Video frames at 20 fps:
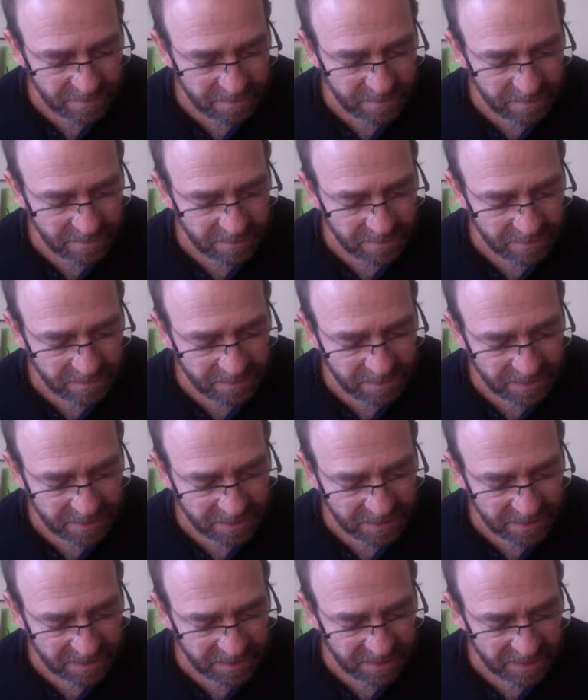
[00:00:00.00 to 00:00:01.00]

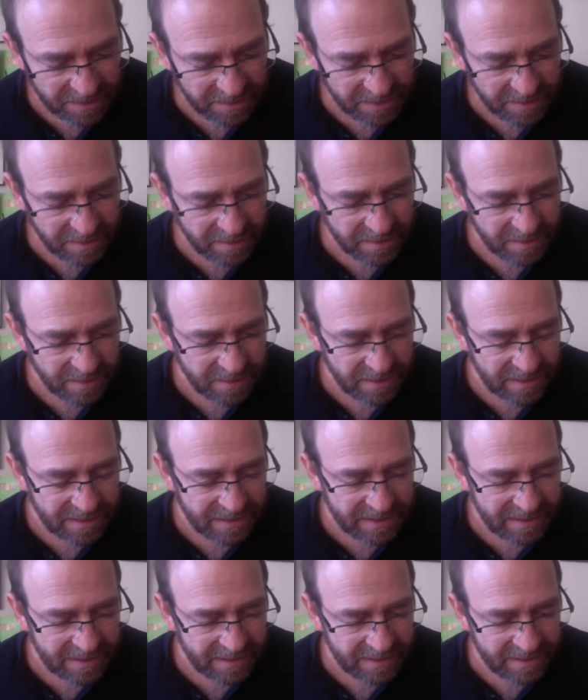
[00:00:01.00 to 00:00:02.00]
Okay,
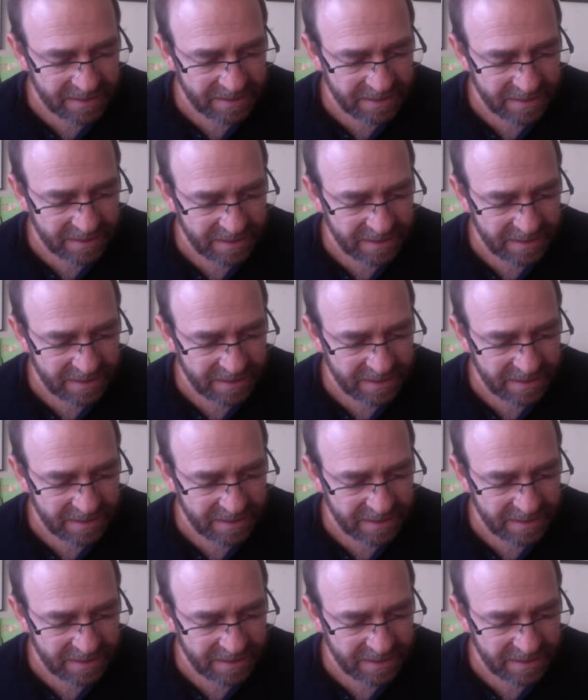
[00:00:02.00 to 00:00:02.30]
I